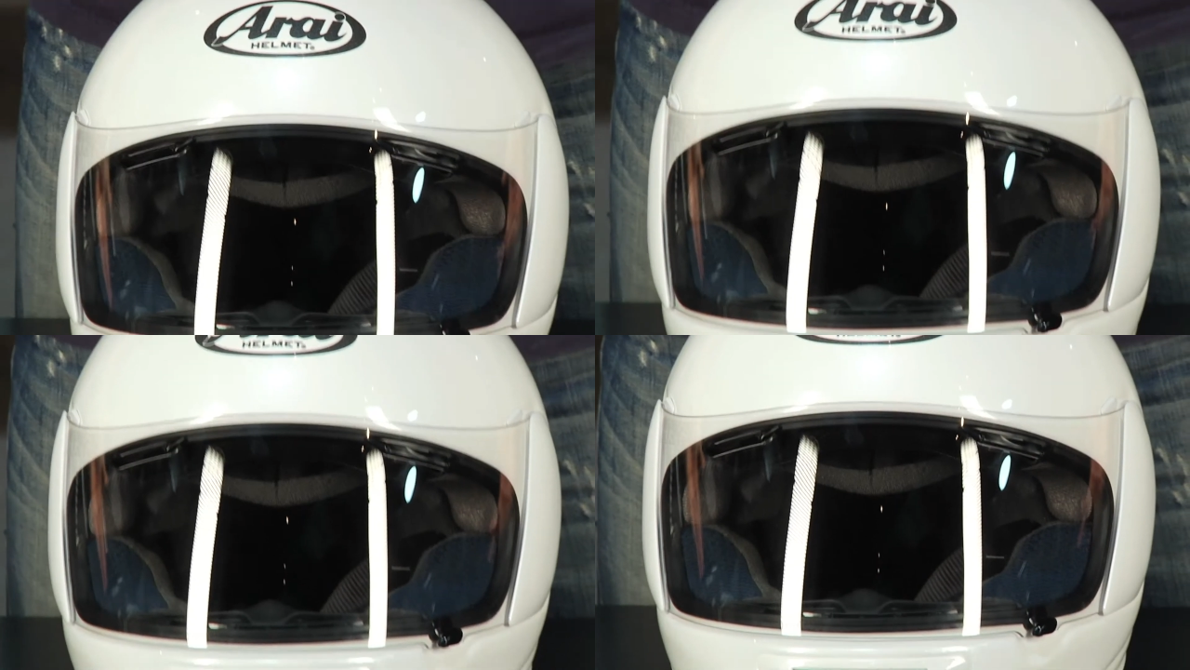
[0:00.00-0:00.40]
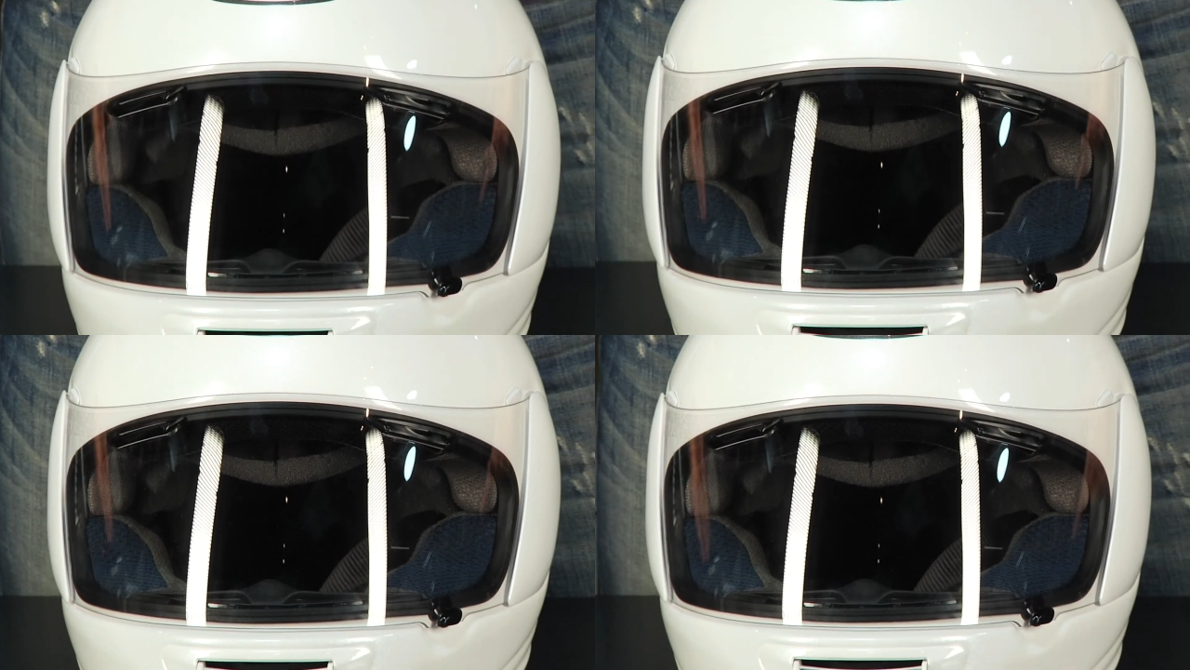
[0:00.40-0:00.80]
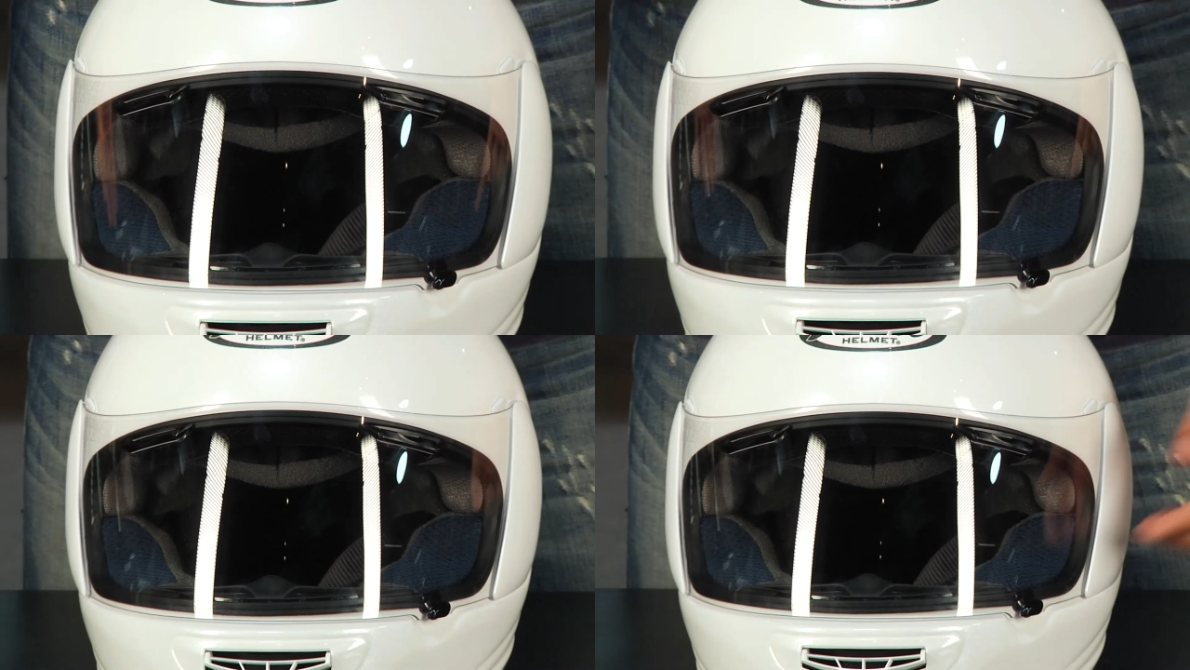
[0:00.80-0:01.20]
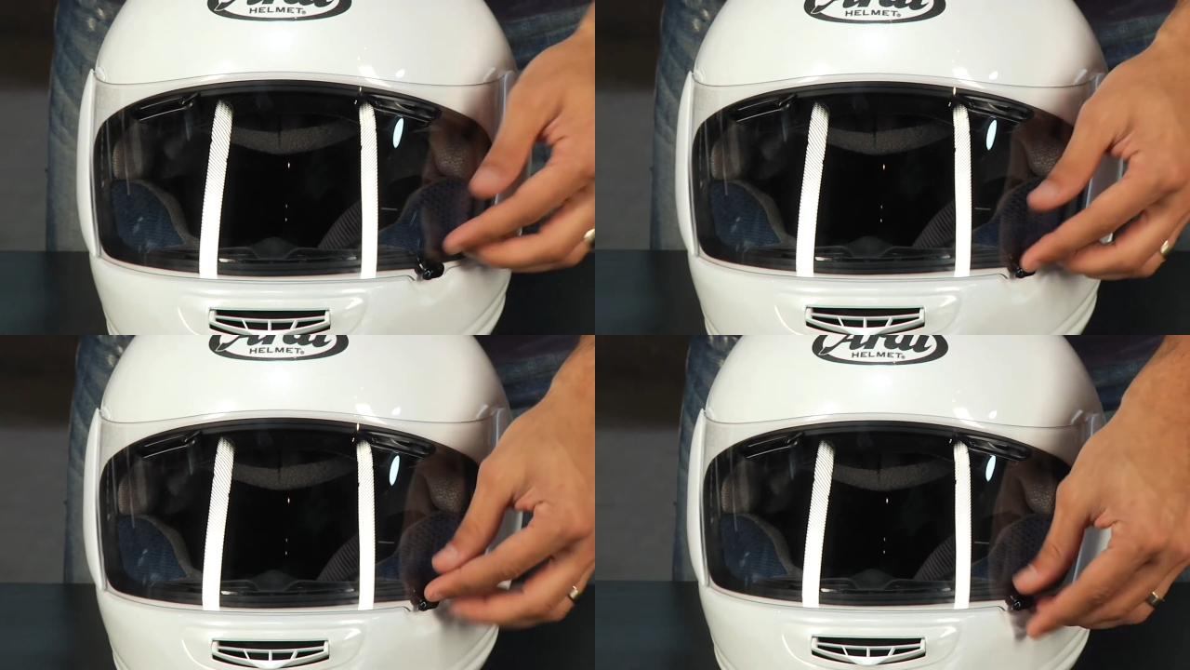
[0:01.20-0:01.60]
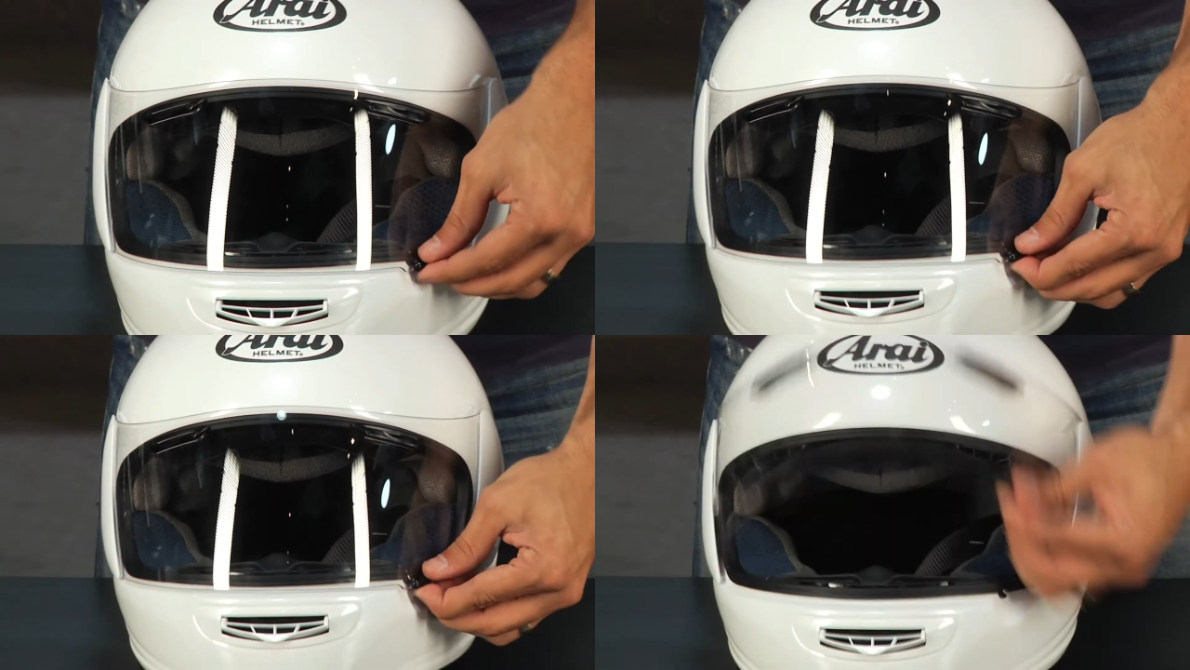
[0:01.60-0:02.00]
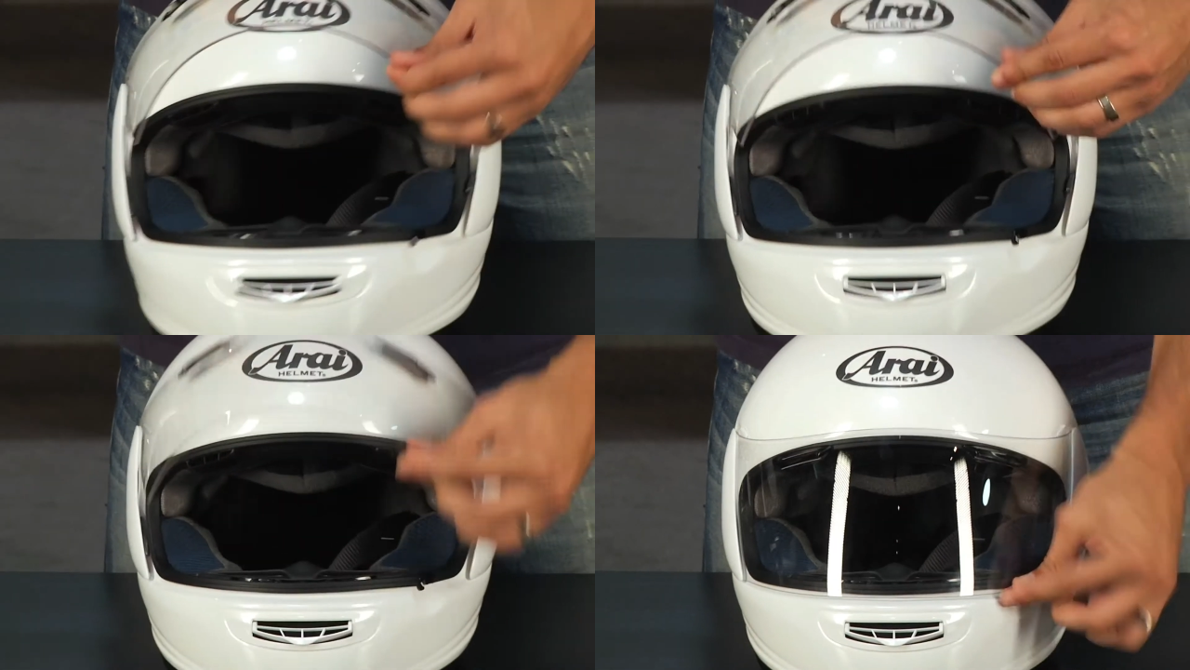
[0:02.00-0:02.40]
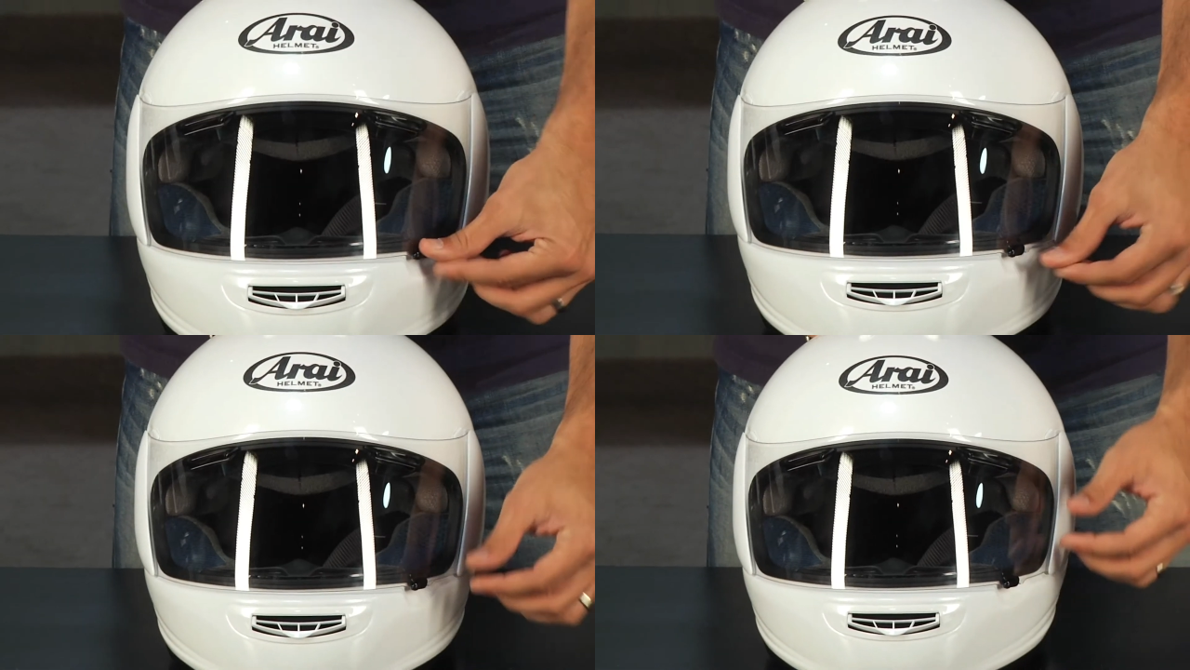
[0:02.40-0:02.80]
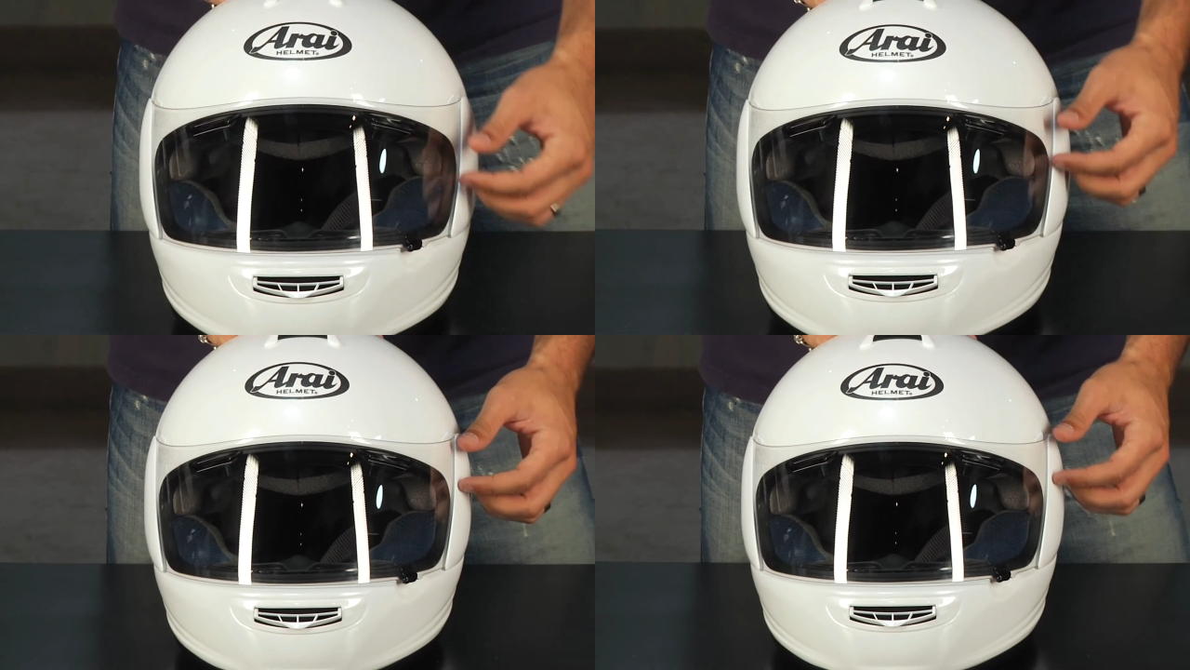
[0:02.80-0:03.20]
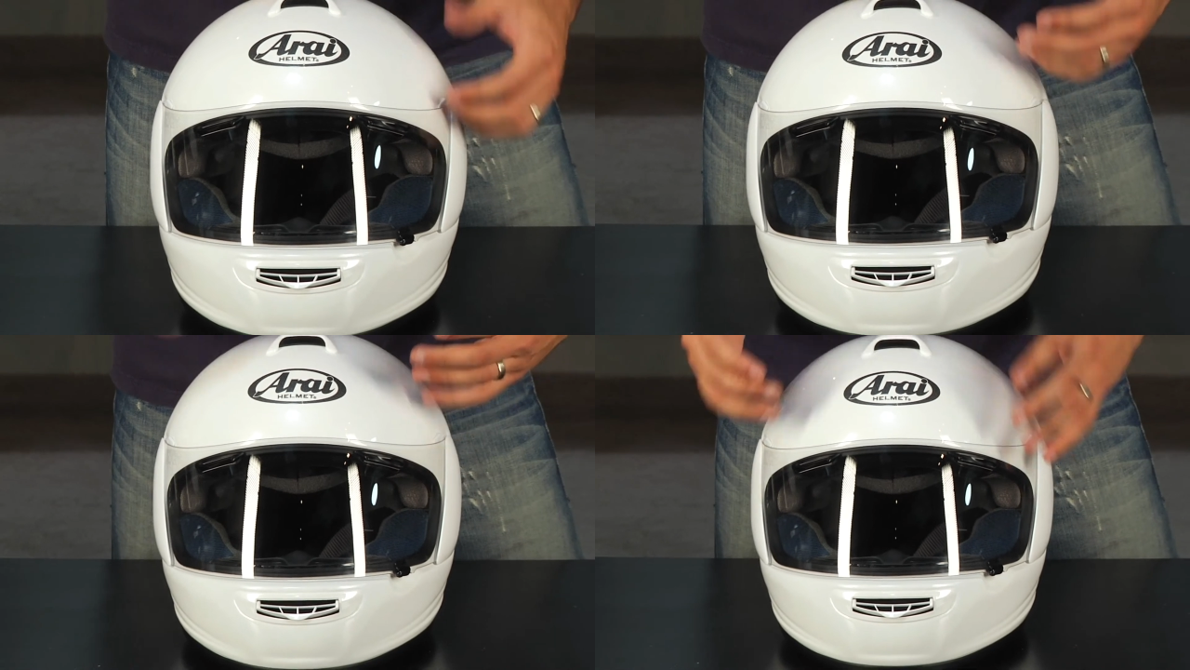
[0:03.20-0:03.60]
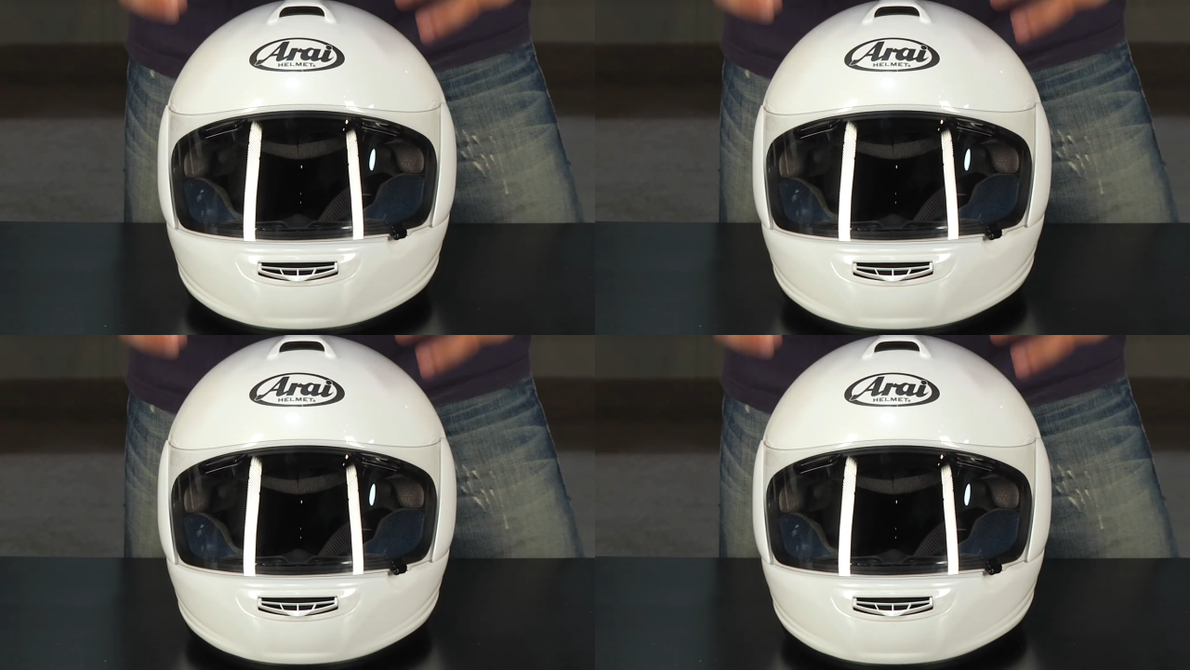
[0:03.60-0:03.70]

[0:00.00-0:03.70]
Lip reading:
Nobody's mouth can be seen.